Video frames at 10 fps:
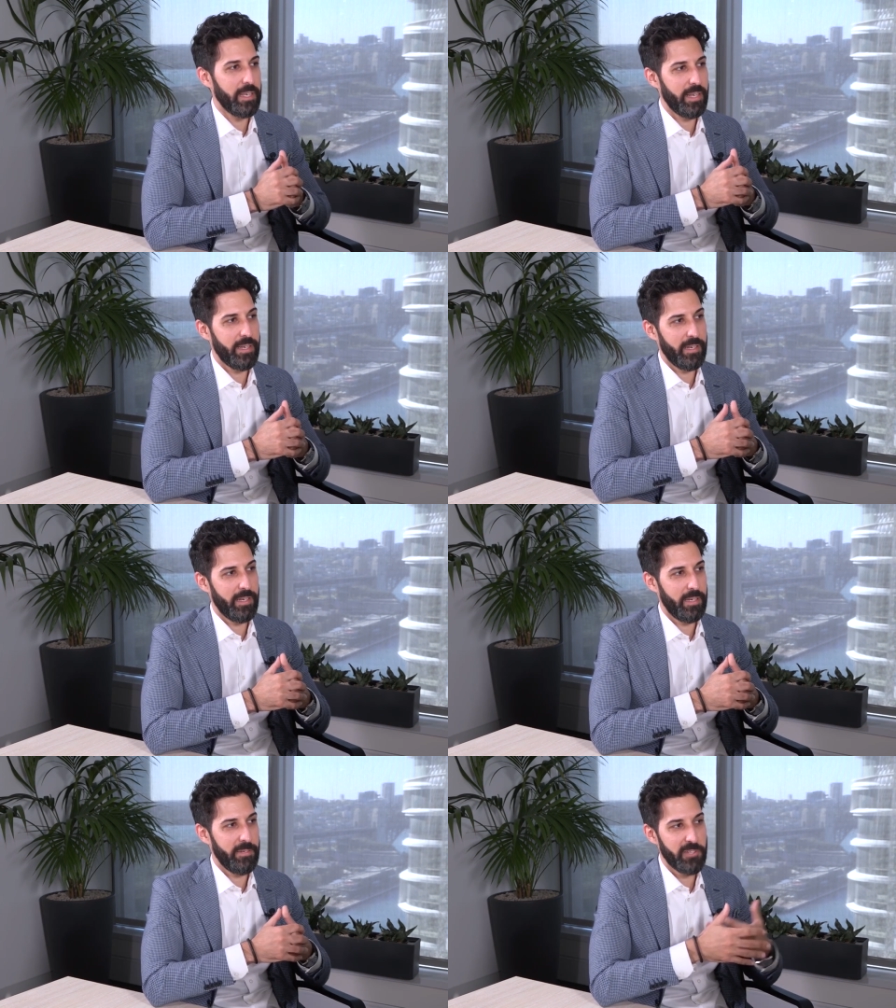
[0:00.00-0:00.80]

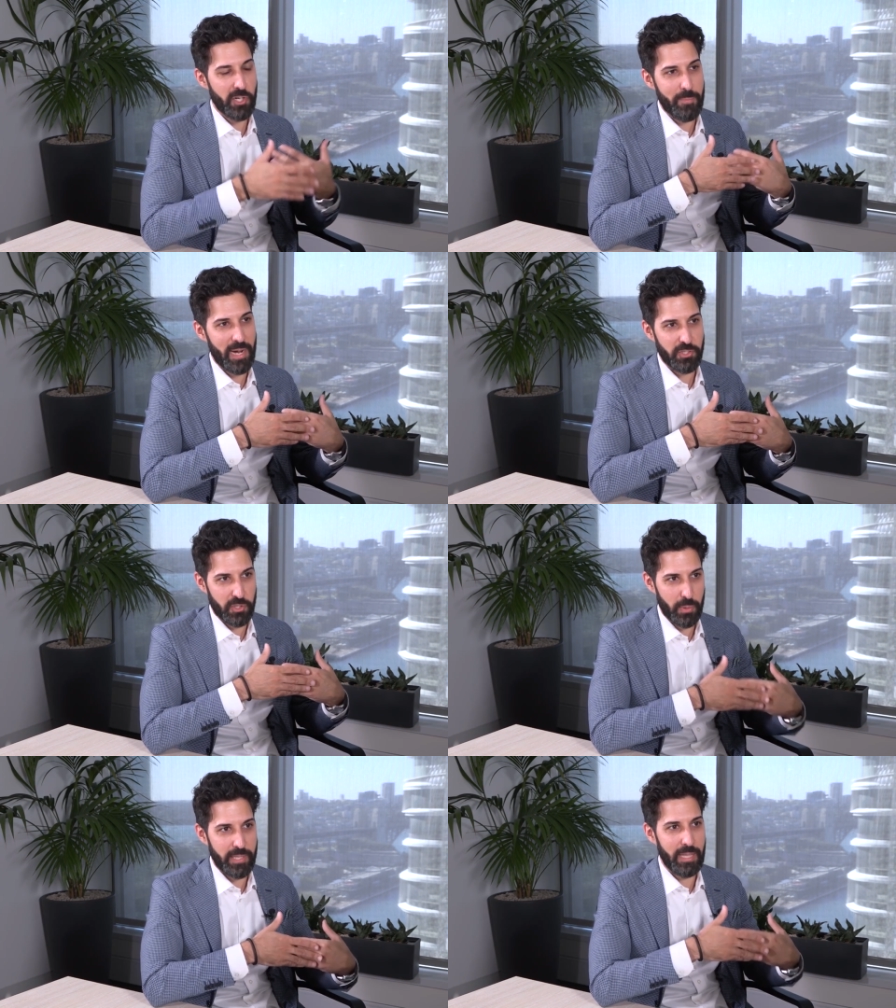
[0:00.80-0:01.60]
If you go back
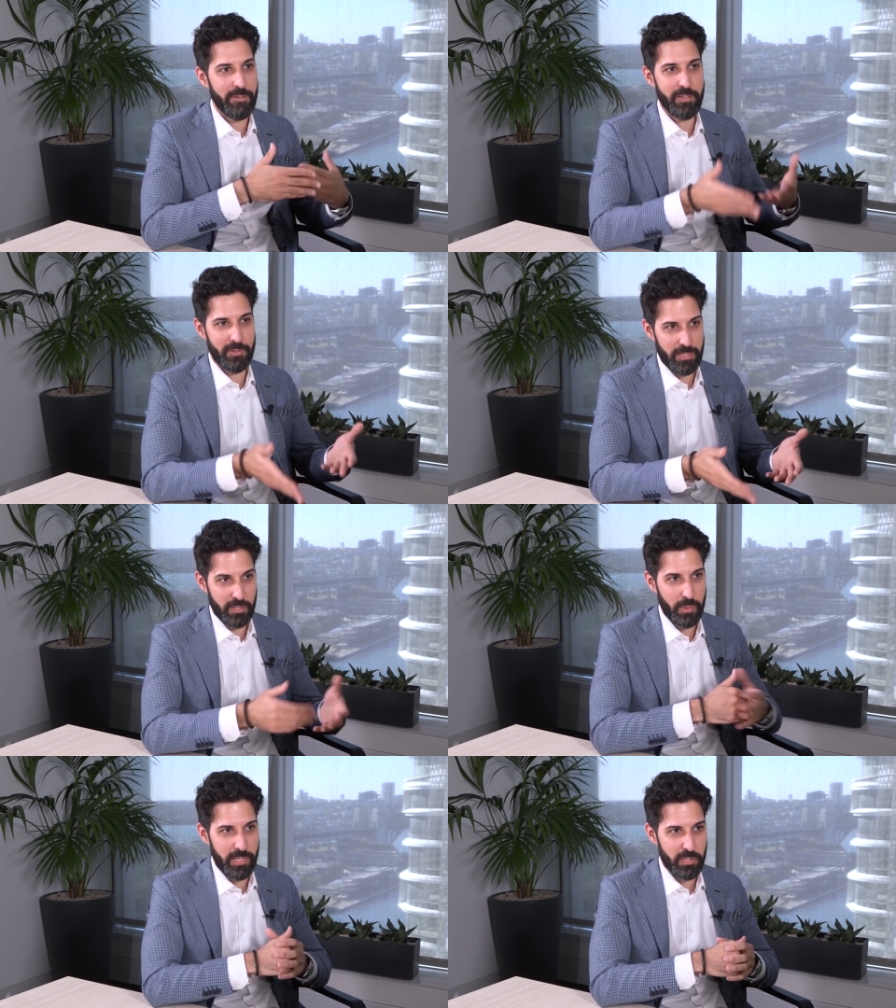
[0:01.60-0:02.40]
to 2011
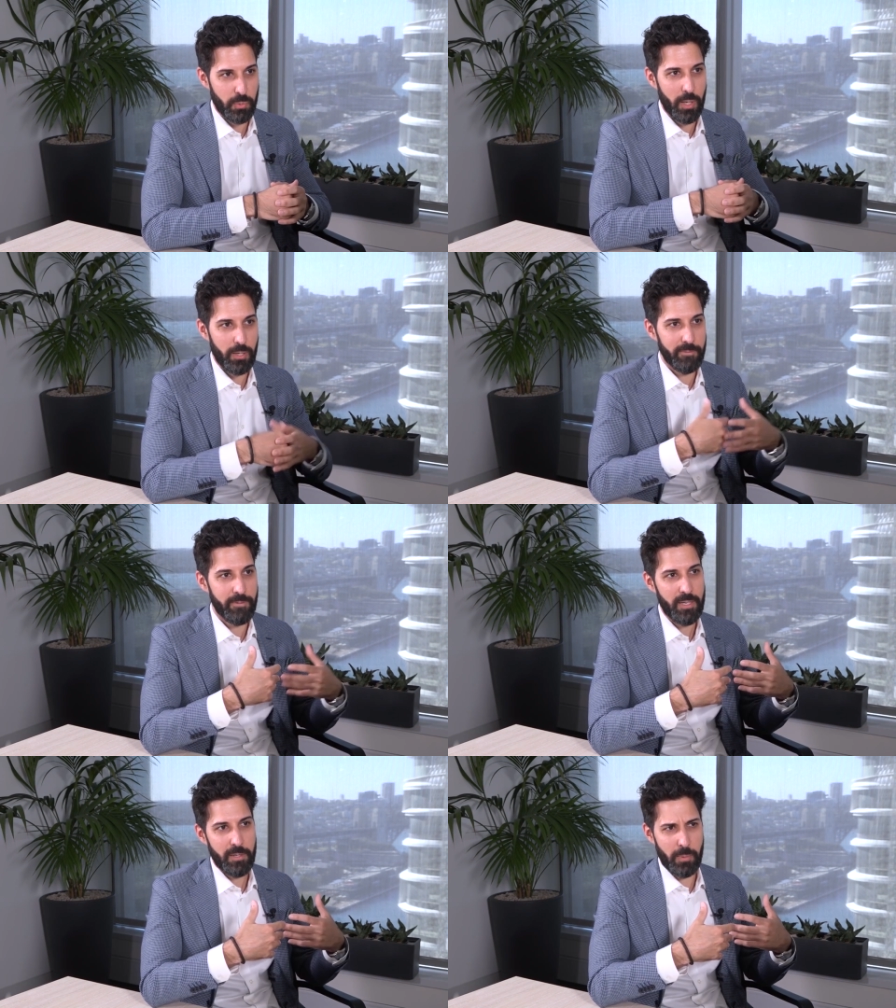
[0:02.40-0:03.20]
and 2012,